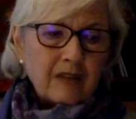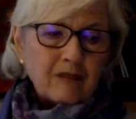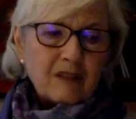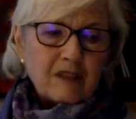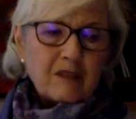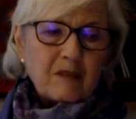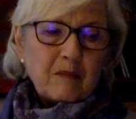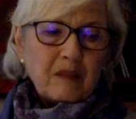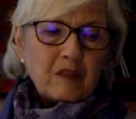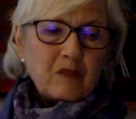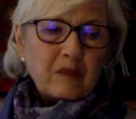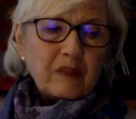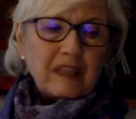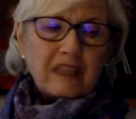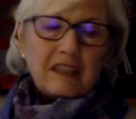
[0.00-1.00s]
For us, it means
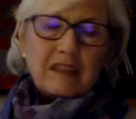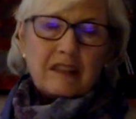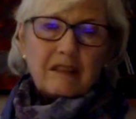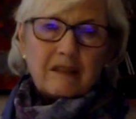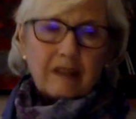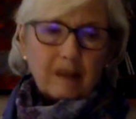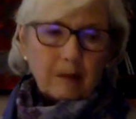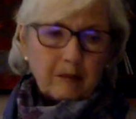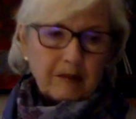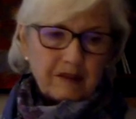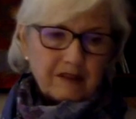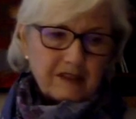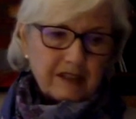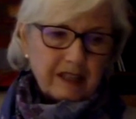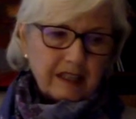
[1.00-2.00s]
we need to develop
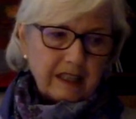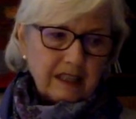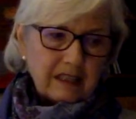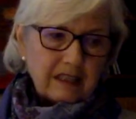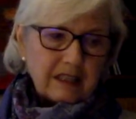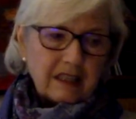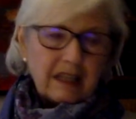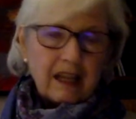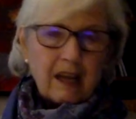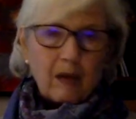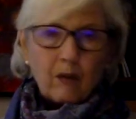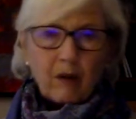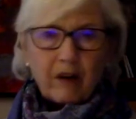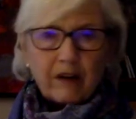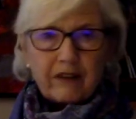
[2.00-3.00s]
insight into the
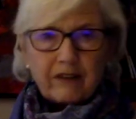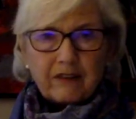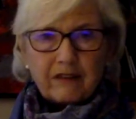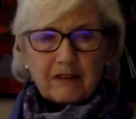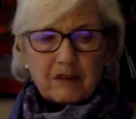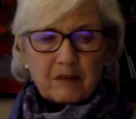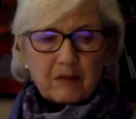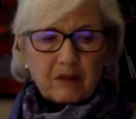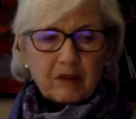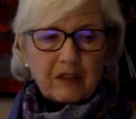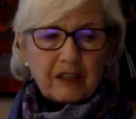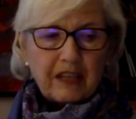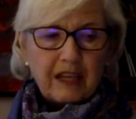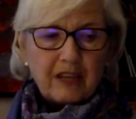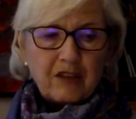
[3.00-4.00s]
network of invisible
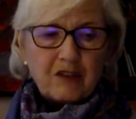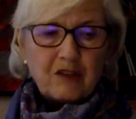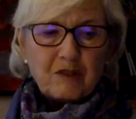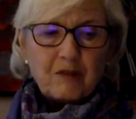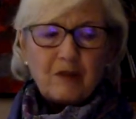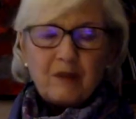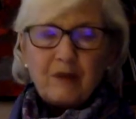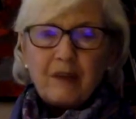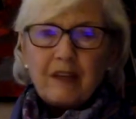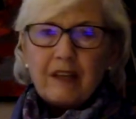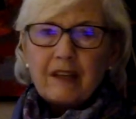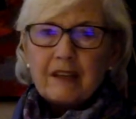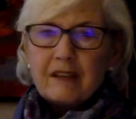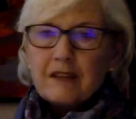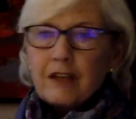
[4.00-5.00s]
connections between
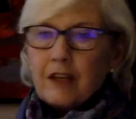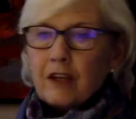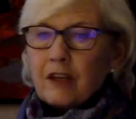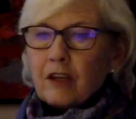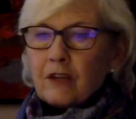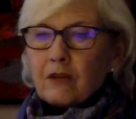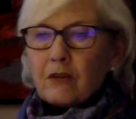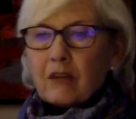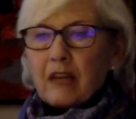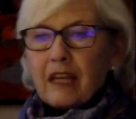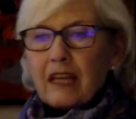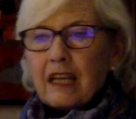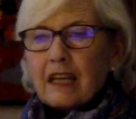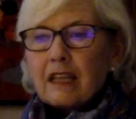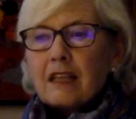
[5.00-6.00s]
us through
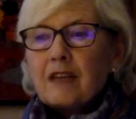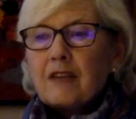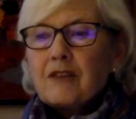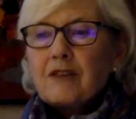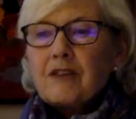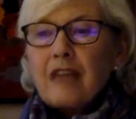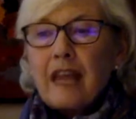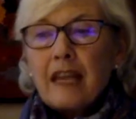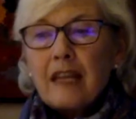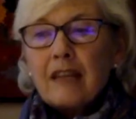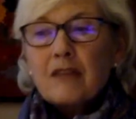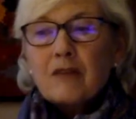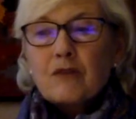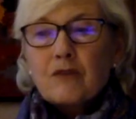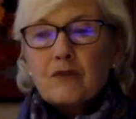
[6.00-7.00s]
gaining an understanding of
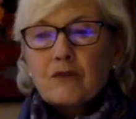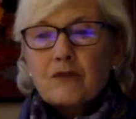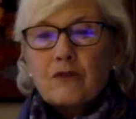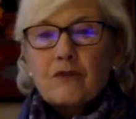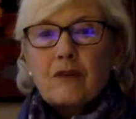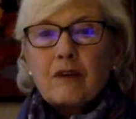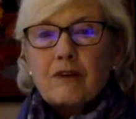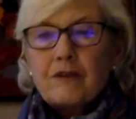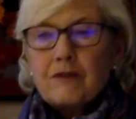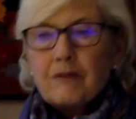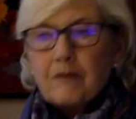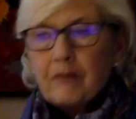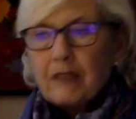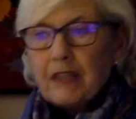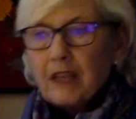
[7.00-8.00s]
the social structures
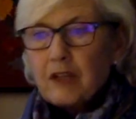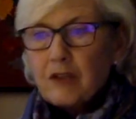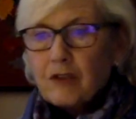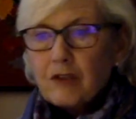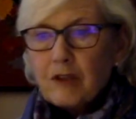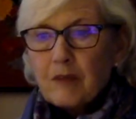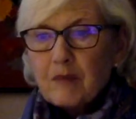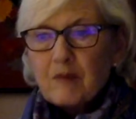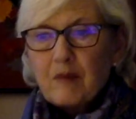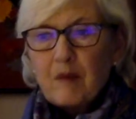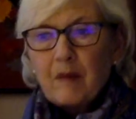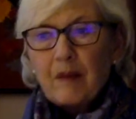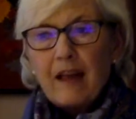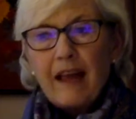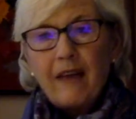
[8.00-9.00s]
and relationships
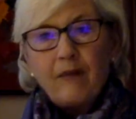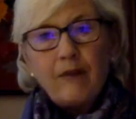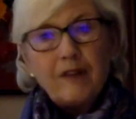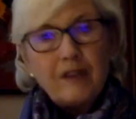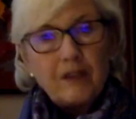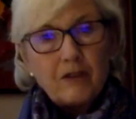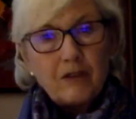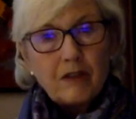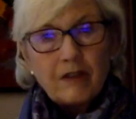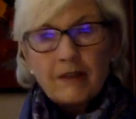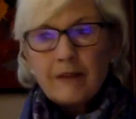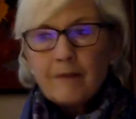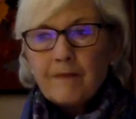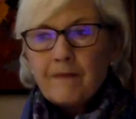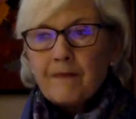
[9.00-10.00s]
people have with each
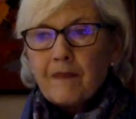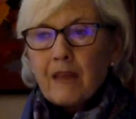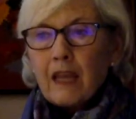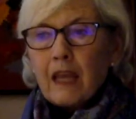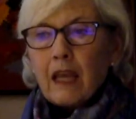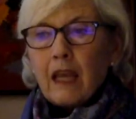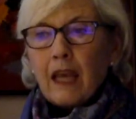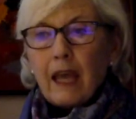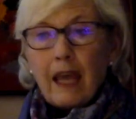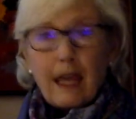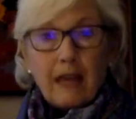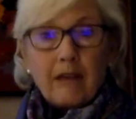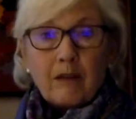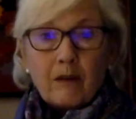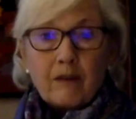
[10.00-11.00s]
other
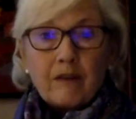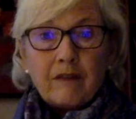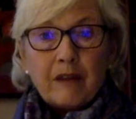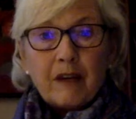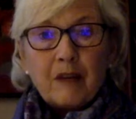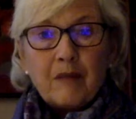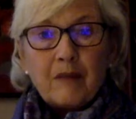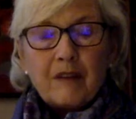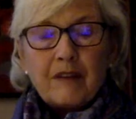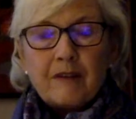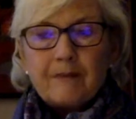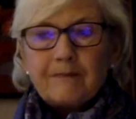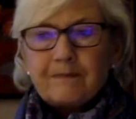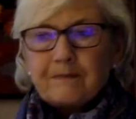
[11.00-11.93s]
and their environment.